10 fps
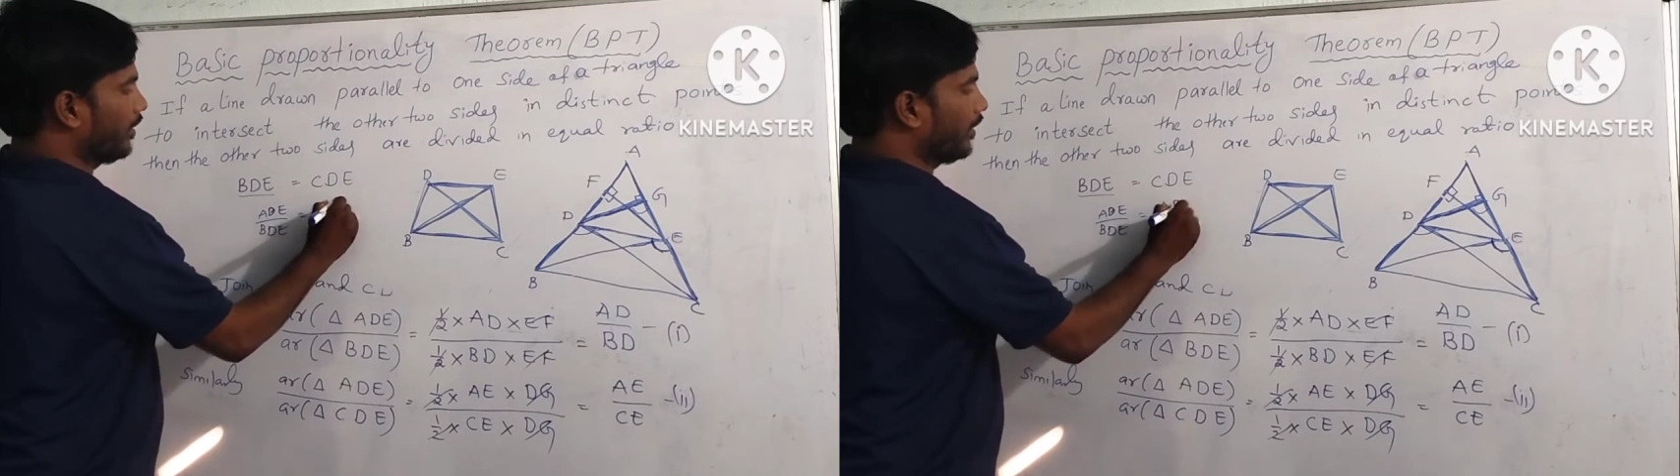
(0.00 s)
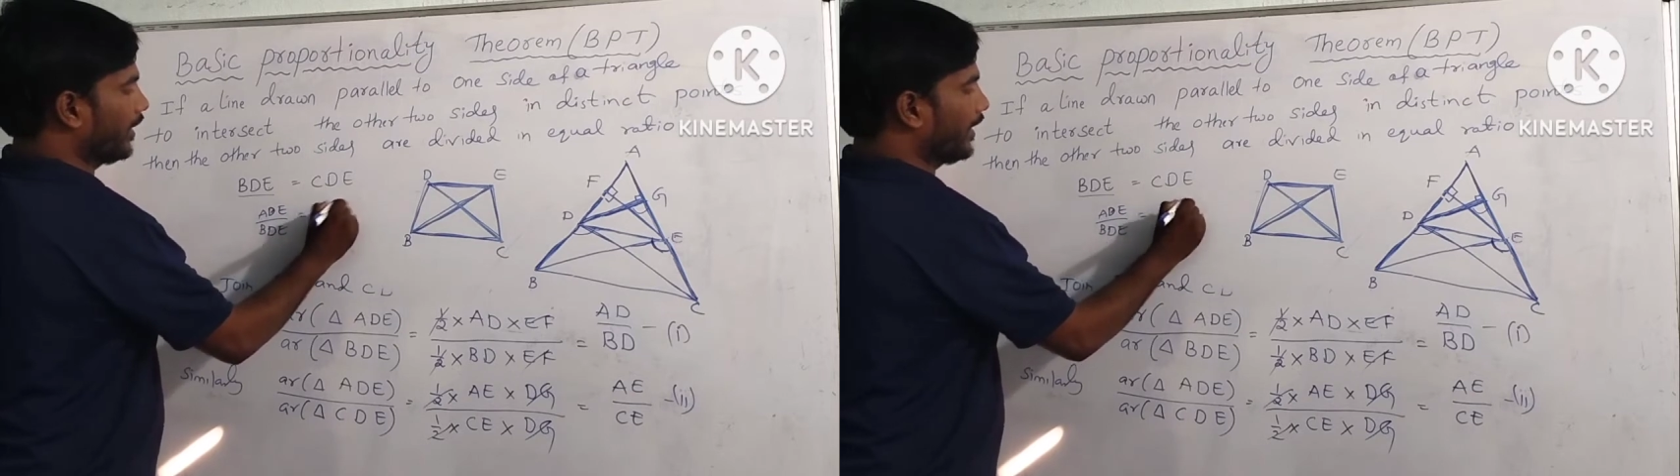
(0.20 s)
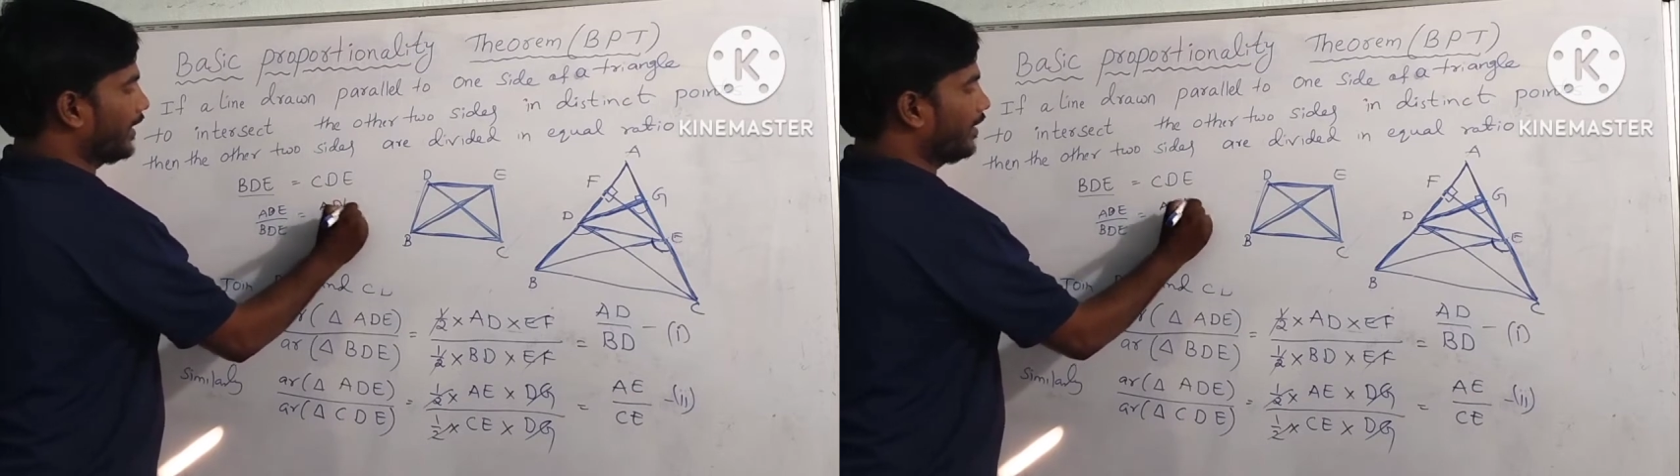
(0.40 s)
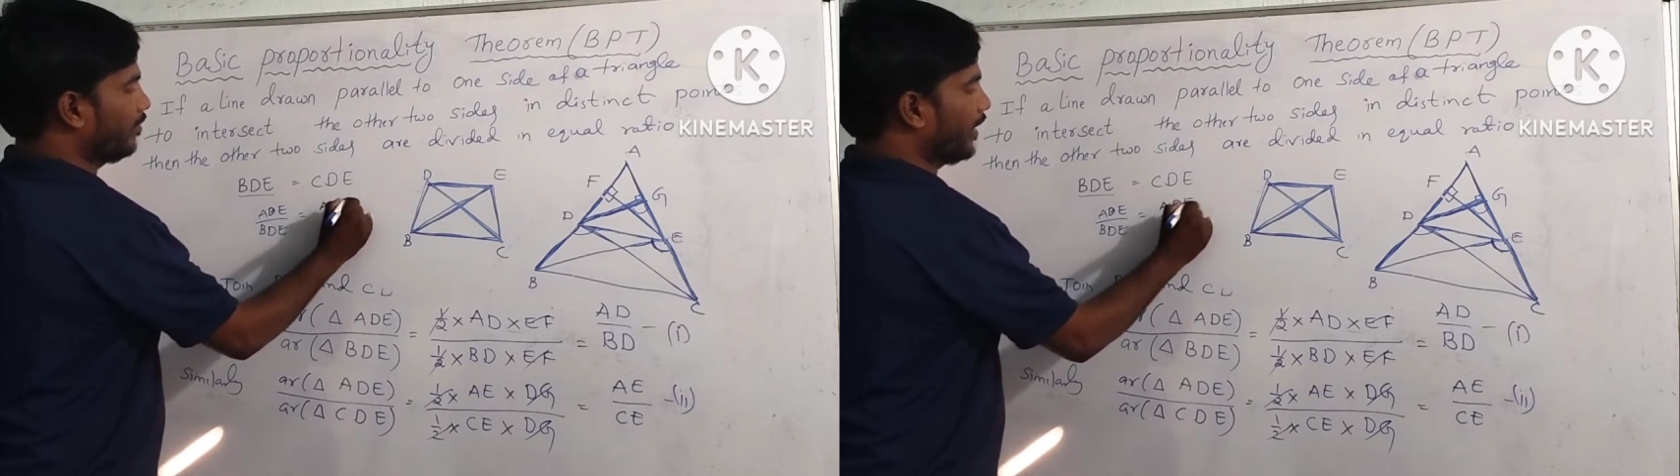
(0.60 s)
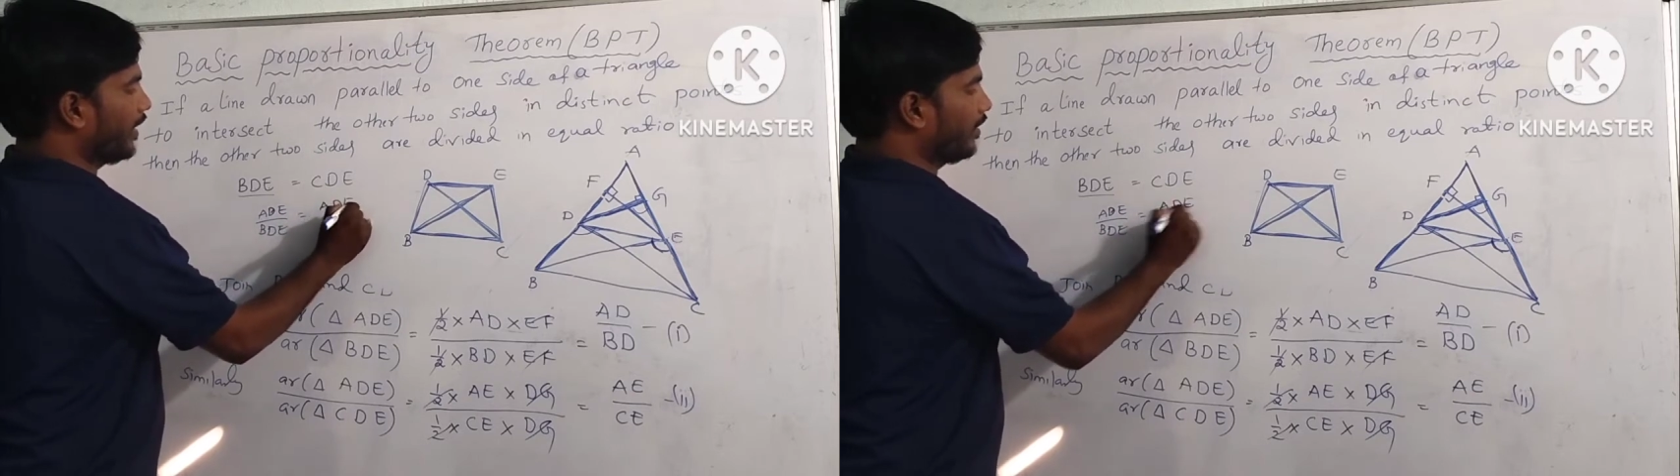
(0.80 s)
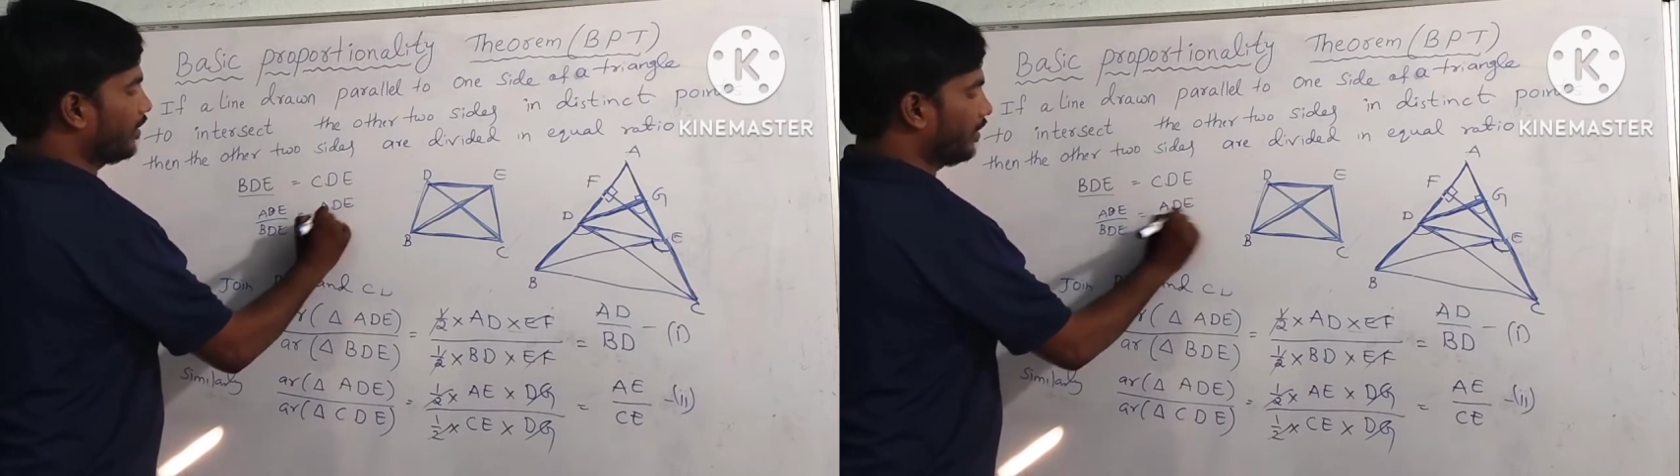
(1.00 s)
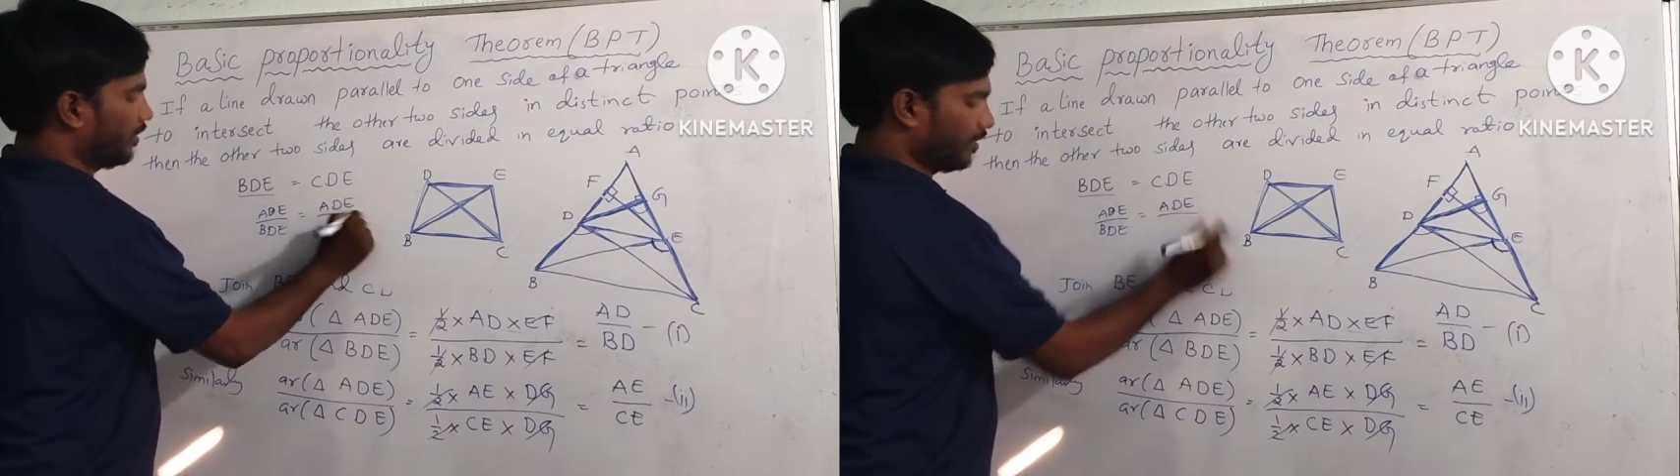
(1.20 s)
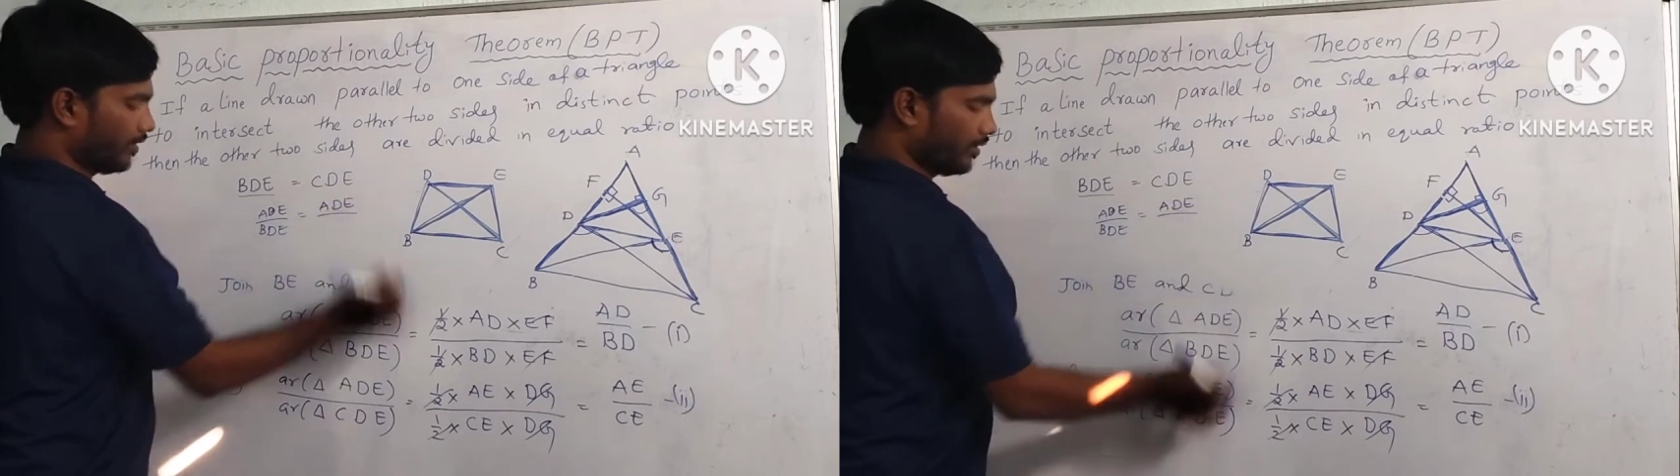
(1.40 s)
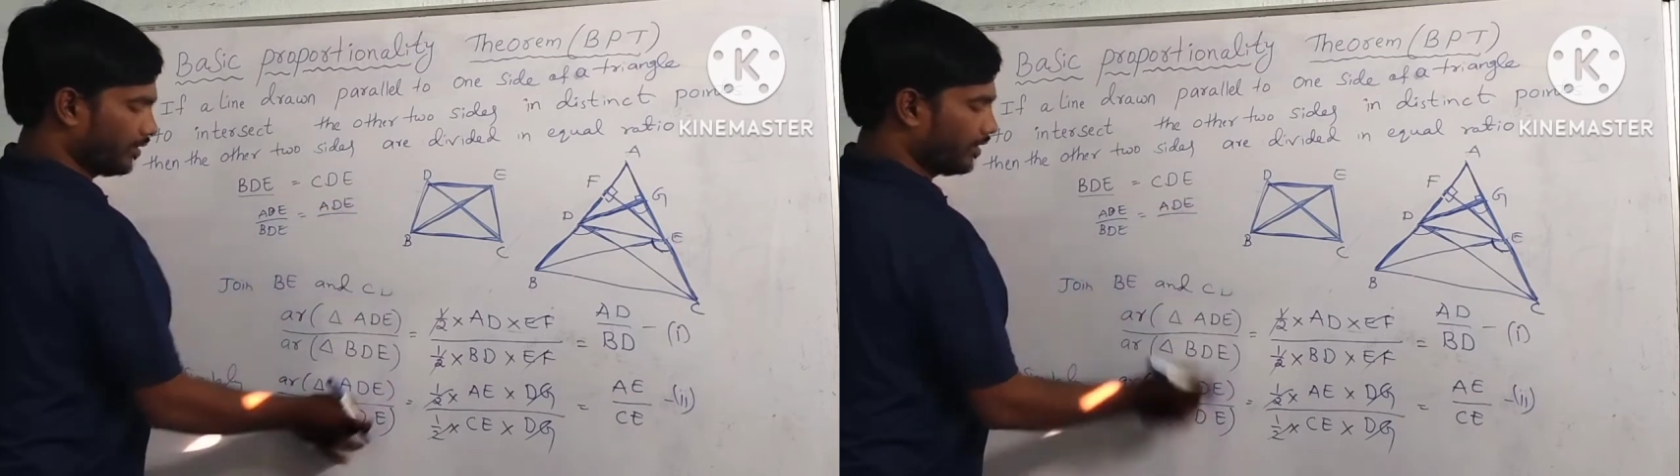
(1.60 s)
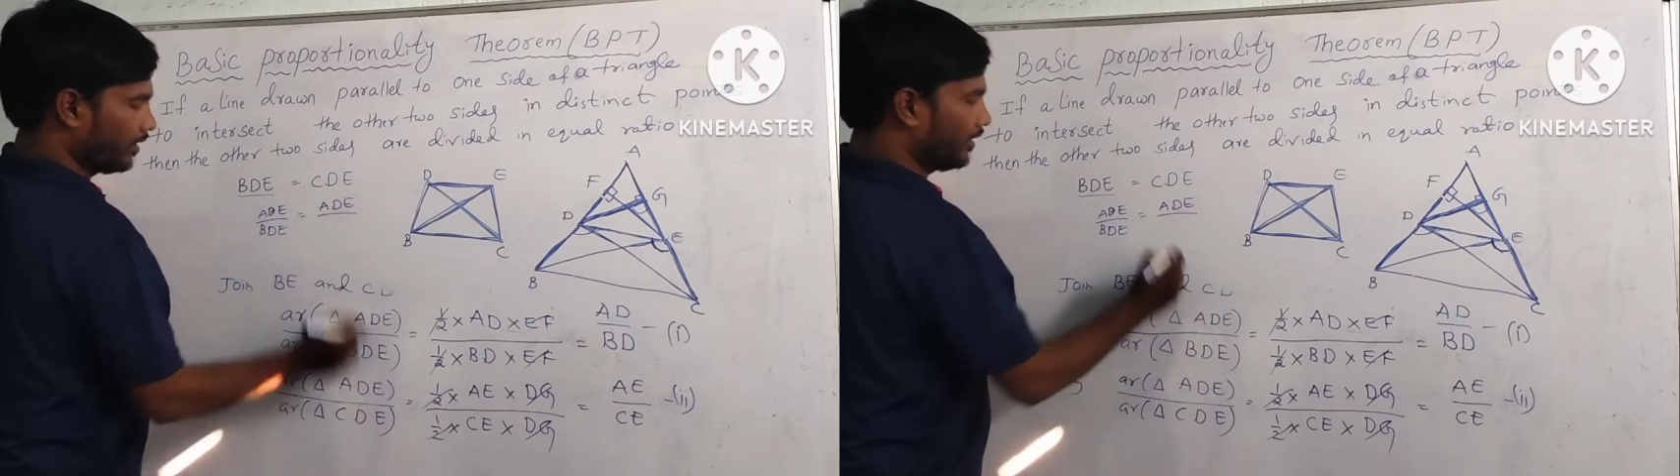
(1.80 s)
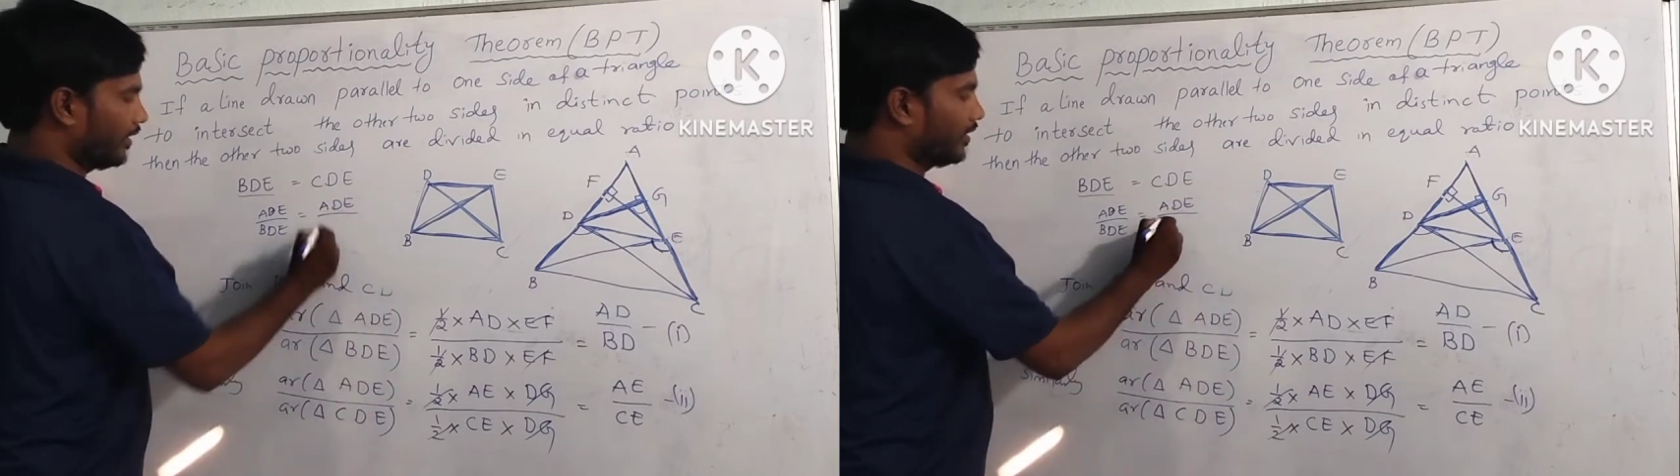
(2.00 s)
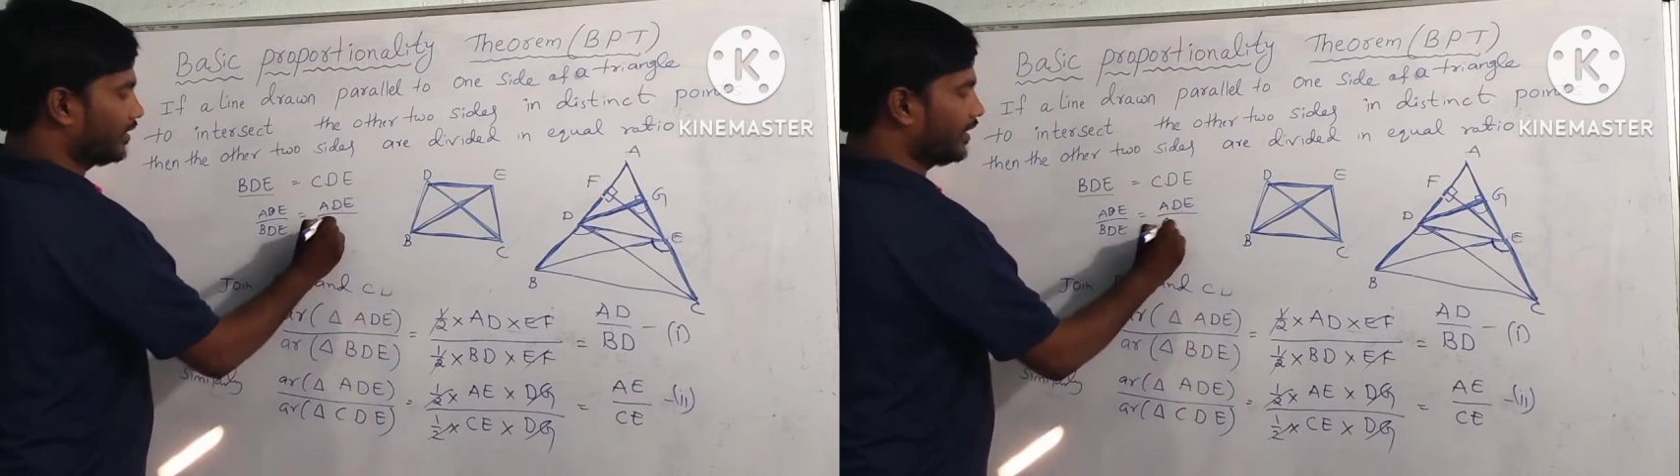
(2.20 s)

by CDE.